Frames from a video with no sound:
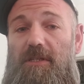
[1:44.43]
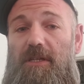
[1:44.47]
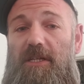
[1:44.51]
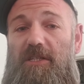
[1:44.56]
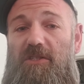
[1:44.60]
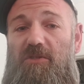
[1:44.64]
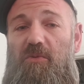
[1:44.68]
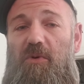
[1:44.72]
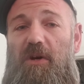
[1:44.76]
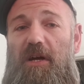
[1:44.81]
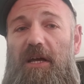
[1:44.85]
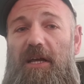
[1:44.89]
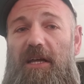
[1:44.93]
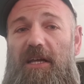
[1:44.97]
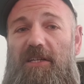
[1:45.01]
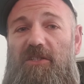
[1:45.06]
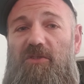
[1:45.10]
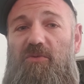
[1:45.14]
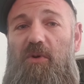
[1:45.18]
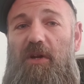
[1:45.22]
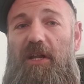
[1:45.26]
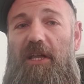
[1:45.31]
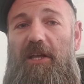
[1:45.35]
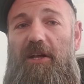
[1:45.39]
is
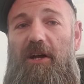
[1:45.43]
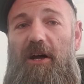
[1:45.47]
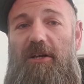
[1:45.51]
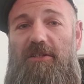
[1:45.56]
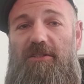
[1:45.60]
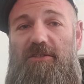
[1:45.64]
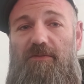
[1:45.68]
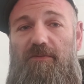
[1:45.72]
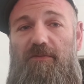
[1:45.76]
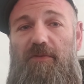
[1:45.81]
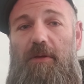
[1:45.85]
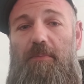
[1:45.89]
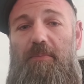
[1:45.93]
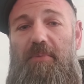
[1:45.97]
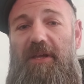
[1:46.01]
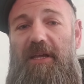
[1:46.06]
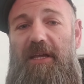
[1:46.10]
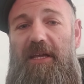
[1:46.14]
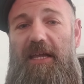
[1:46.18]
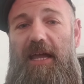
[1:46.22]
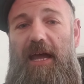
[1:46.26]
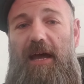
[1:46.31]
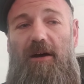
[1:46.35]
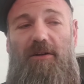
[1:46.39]
what he calls them, flipping
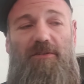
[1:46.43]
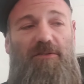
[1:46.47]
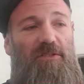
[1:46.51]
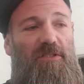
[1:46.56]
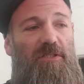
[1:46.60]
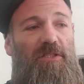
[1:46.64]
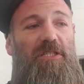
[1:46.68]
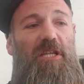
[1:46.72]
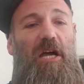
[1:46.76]
accounts,